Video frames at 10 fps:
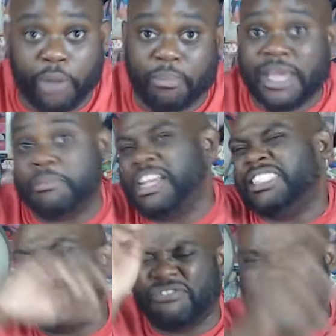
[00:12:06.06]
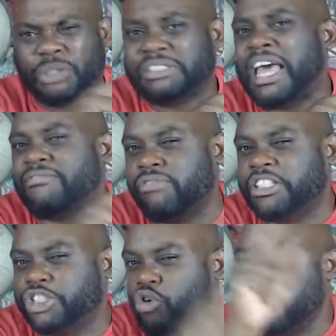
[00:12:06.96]
be, because it feels like this
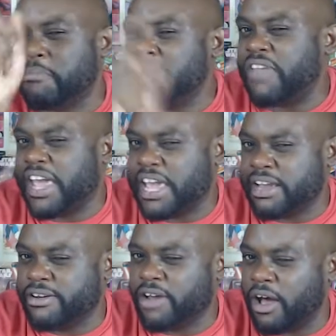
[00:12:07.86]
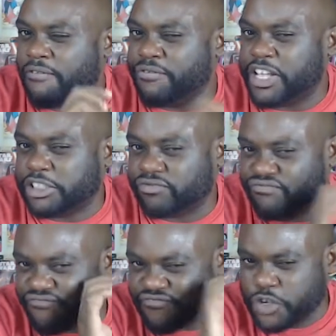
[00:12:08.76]
is going to be the end of this
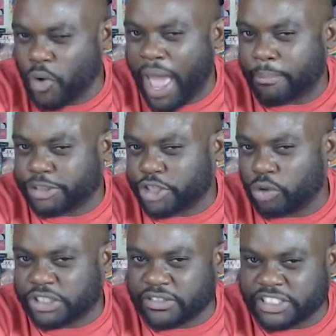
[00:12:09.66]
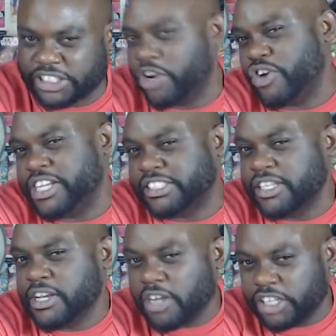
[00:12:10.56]
few episodes of the
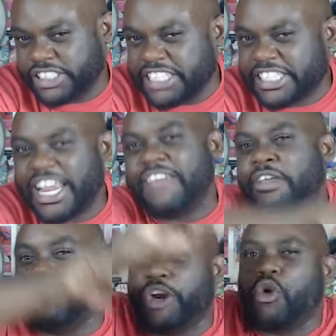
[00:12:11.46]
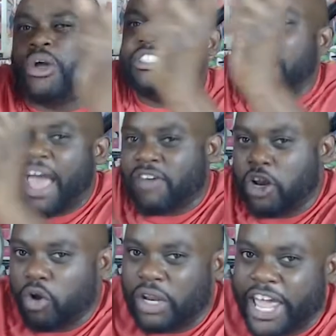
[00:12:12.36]
season, and then we're going to have a
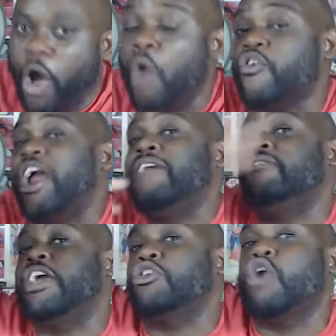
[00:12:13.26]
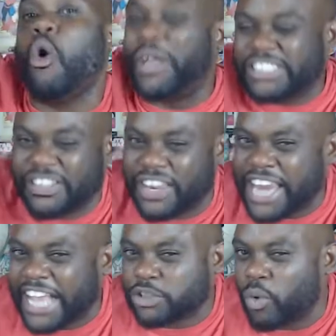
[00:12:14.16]
little layover and then go into the
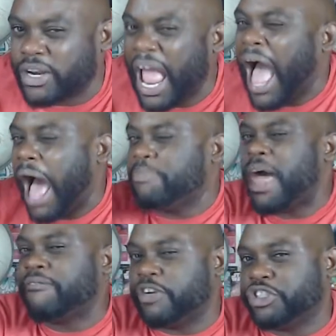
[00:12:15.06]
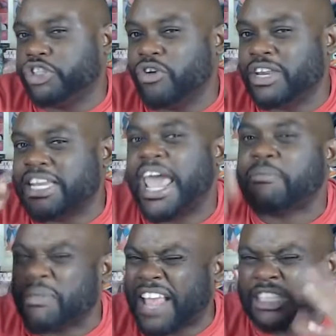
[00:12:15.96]
next one. I'm not for certain yet,
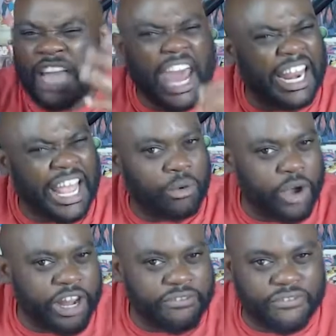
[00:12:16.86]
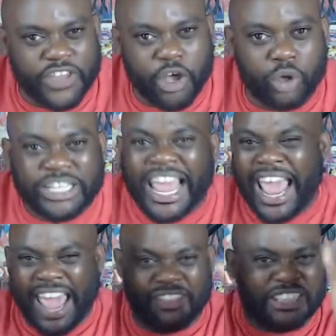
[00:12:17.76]
but that's kind of like what it feels,
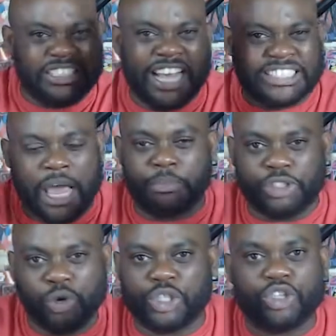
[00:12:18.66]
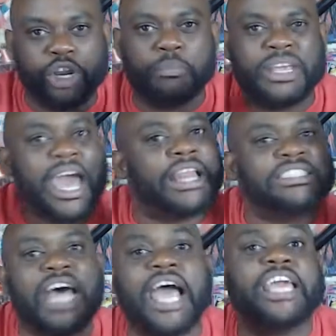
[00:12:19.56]
and this next episode is going to be kind of
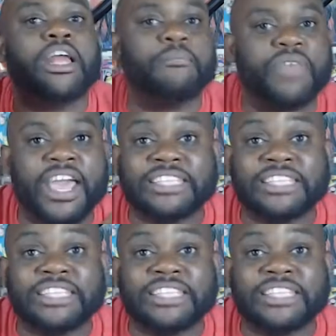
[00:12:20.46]
tying up things